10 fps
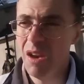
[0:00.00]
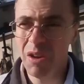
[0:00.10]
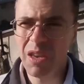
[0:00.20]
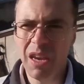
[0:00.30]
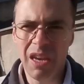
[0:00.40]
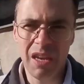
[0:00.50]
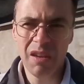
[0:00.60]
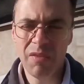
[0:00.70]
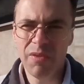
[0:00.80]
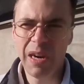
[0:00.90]
Okay,
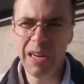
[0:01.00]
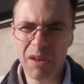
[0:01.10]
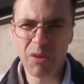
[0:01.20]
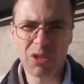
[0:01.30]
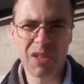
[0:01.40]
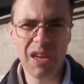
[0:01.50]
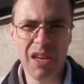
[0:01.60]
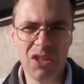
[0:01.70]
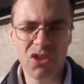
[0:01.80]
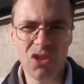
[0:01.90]
final
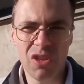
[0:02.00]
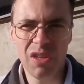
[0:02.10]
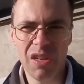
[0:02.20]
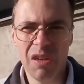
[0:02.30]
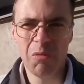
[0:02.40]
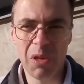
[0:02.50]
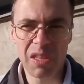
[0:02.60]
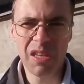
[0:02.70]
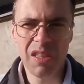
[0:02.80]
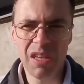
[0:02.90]
stage
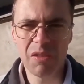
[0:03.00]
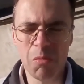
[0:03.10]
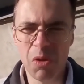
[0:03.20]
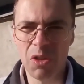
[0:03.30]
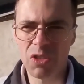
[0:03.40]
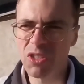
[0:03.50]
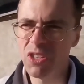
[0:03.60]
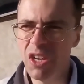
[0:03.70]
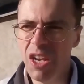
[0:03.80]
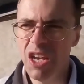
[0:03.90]
what he did
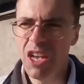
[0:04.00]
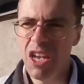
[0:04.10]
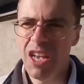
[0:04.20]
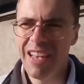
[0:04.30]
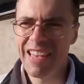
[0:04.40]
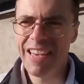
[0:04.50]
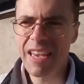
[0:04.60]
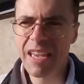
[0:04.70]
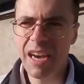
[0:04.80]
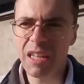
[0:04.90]
was
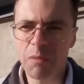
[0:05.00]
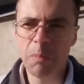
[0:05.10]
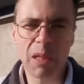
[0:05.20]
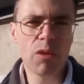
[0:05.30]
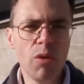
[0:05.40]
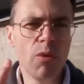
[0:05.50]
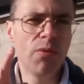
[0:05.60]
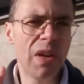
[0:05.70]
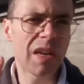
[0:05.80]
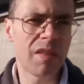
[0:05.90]
he got two
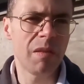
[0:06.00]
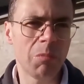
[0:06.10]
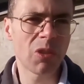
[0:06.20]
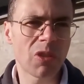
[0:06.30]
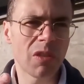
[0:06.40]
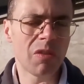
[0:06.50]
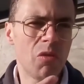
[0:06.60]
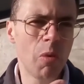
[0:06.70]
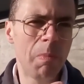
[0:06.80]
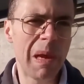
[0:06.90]
victims,
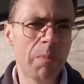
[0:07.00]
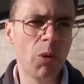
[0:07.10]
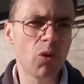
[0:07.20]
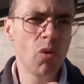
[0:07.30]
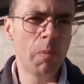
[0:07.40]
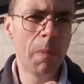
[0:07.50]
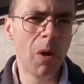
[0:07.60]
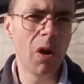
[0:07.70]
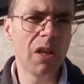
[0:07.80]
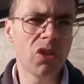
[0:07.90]
two people, two
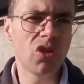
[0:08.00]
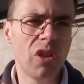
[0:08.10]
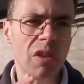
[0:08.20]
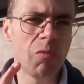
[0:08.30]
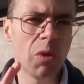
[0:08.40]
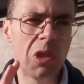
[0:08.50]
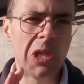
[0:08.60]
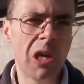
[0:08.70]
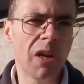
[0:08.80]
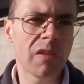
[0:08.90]
Polish that would
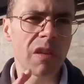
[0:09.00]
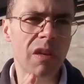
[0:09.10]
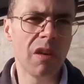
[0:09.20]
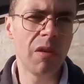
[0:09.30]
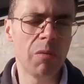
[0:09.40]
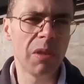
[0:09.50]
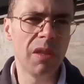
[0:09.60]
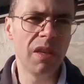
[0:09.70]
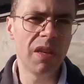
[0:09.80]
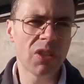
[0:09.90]
not agree
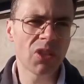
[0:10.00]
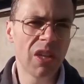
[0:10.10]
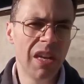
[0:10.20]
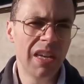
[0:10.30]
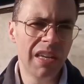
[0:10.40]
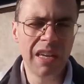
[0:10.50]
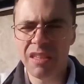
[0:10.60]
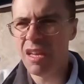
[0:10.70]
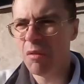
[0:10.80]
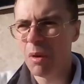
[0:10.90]
with this,
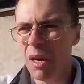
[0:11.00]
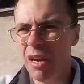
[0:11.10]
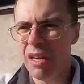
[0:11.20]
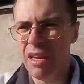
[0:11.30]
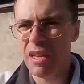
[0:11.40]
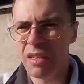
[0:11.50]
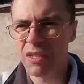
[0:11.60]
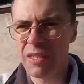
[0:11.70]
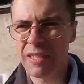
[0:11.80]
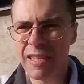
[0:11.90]
and they were like
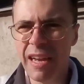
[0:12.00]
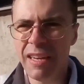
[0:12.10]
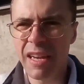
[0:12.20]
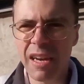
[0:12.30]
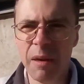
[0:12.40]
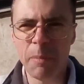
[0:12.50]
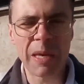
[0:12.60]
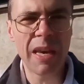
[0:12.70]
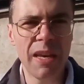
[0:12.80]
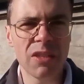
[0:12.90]
standing up
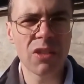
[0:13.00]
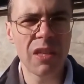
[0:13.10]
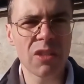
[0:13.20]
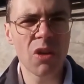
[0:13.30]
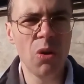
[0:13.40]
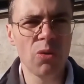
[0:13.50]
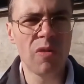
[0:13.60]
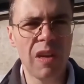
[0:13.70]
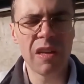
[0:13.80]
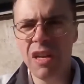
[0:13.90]
against this whole
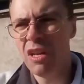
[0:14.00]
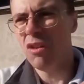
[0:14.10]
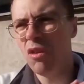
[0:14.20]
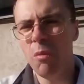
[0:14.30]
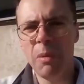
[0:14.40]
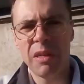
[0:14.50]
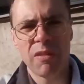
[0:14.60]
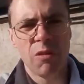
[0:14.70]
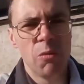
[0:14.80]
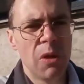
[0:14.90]
thing no
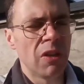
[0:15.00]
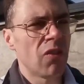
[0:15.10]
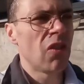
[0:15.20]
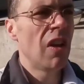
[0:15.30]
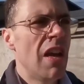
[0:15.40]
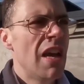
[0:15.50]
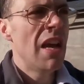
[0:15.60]
matter what.